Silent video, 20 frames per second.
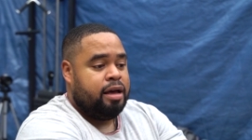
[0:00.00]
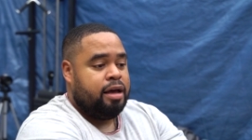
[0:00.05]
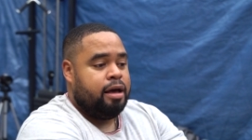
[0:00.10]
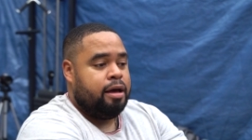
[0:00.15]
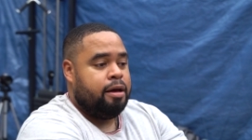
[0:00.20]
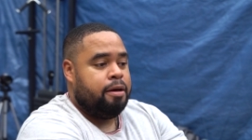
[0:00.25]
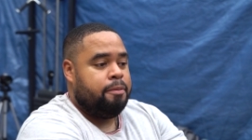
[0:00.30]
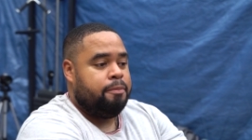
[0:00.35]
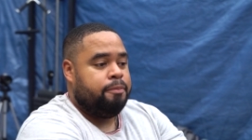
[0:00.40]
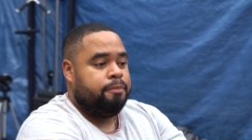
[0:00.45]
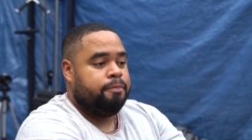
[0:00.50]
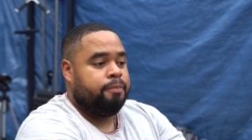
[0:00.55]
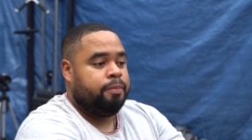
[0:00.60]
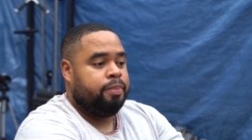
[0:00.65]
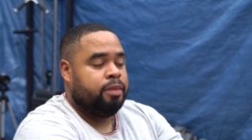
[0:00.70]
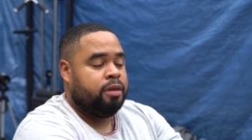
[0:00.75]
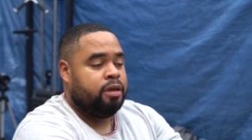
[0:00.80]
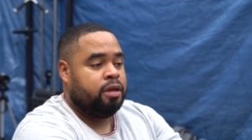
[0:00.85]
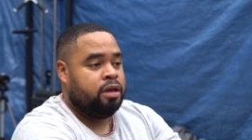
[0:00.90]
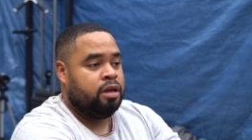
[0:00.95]
Um,
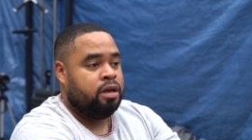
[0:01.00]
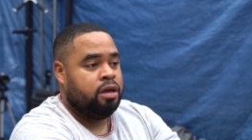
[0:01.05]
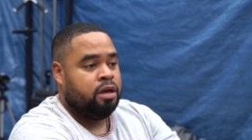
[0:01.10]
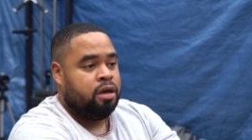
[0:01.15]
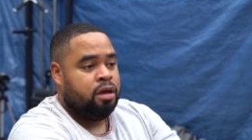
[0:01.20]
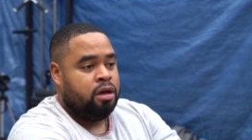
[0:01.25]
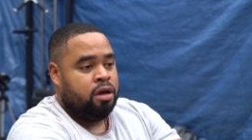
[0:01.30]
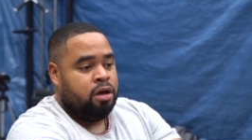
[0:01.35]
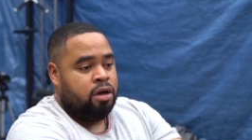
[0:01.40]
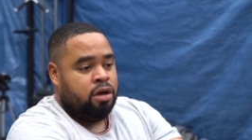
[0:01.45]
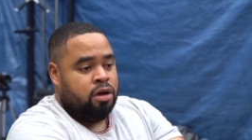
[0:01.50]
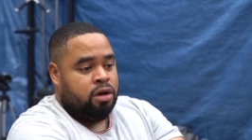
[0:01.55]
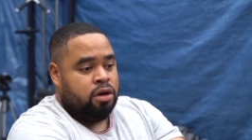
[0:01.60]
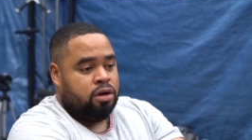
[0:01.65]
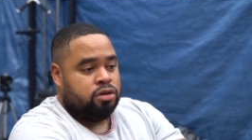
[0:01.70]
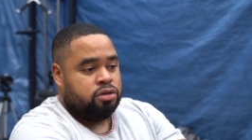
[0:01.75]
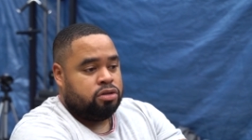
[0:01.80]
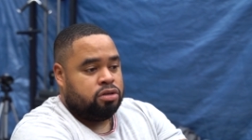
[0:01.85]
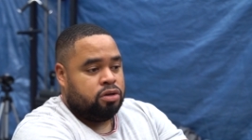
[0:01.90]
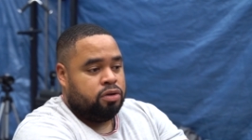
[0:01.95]

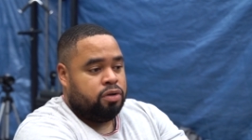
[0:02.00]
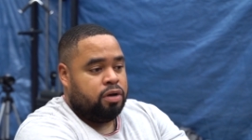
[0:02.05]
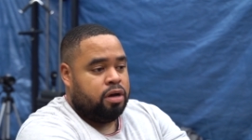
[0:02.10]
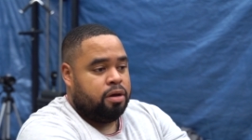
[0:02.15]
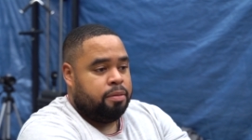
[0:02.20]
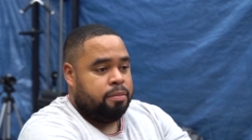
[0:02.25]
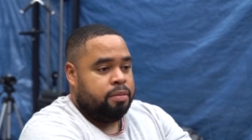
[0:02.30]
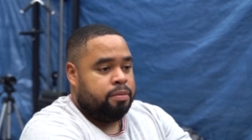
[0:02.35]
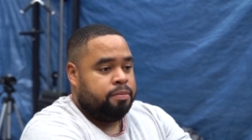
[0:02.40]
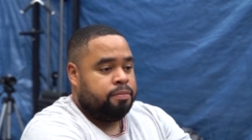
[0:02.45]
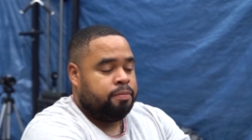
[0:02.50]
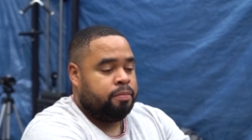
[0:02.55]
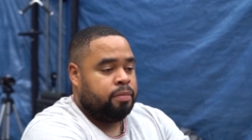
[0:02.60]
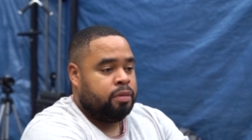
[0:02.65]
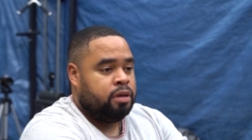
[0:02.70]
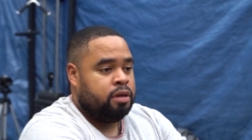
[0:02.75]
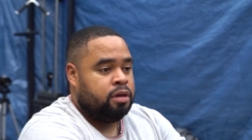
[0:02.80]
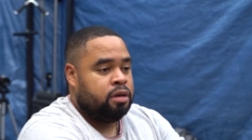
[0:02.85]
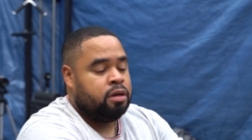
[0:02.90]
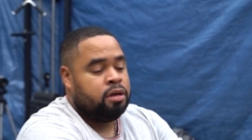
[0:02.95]
also, um,
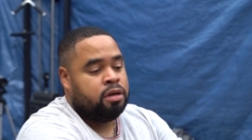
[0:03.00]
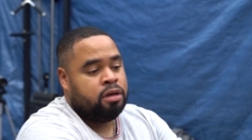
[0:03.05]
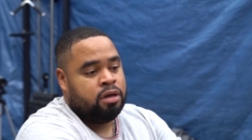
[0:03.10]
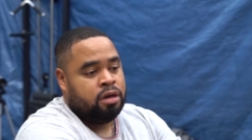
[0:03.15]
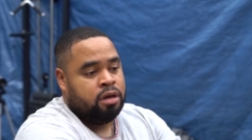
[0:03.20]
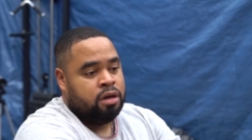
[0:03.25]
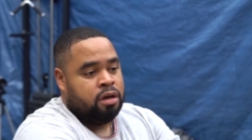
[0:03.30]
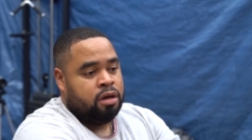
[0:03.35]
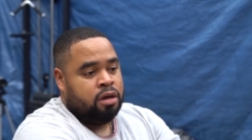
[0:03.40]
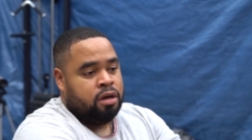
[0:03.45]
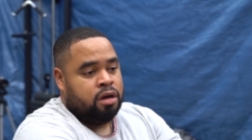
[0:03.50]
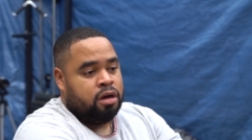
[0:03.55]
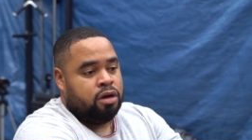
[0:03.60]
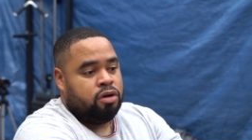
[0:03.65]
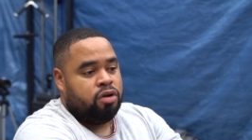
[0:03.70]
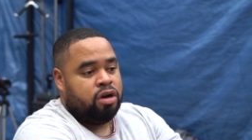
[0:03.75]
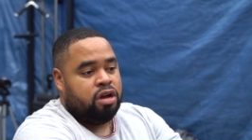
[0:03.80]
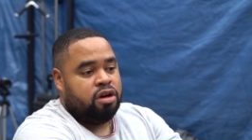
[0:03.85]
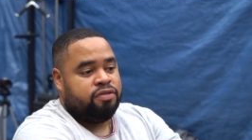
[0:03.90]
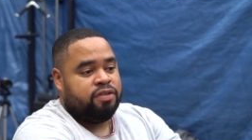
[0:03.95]

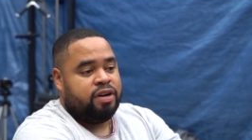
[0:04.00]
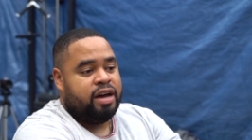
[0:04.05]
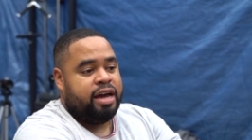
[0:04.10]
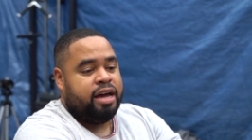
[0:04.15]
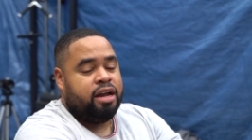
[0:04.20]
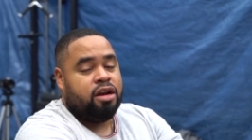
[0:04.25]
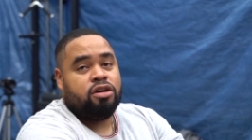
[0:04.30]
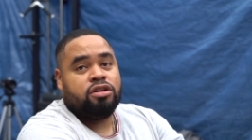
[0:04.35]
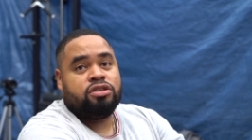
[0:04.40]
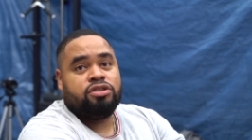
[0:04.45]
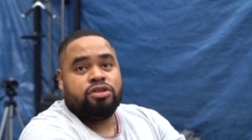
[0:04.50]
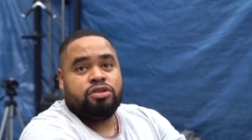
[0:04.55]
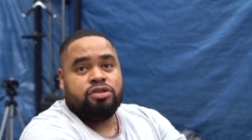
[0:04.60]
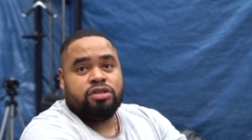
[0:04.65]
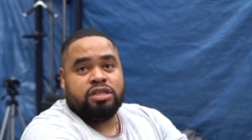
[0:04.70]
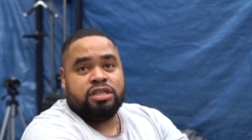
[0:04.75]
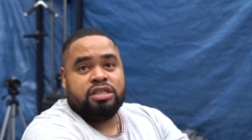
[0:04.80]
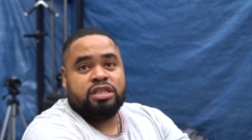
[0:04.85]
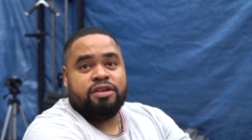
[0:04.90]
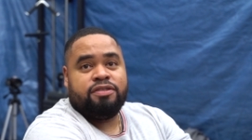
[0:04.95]
an owner of a high-end luxury
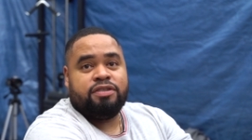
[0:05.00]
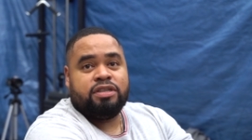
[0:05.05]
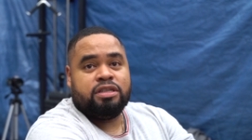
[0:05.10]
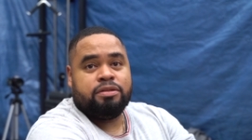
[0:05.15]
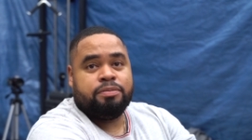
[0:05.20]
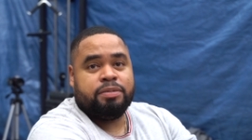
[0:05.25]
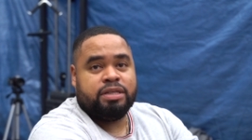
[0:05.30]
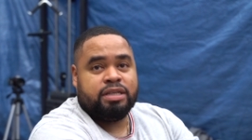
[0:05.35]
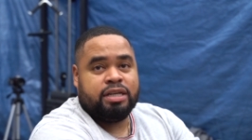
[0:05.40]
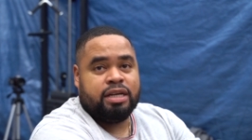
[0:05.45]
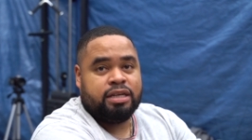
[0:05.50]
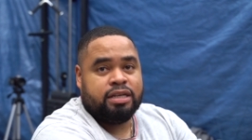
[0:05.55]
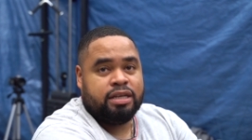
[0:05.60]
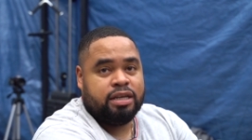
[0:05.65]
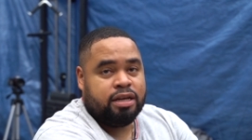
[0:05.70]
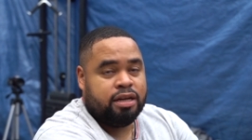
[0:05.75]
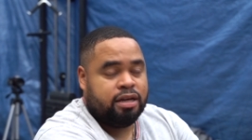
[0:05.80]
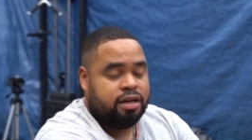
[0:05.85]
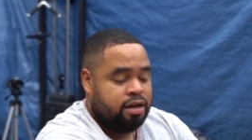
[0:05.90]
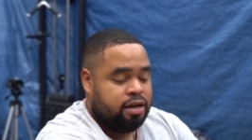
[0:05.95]
goods and services business.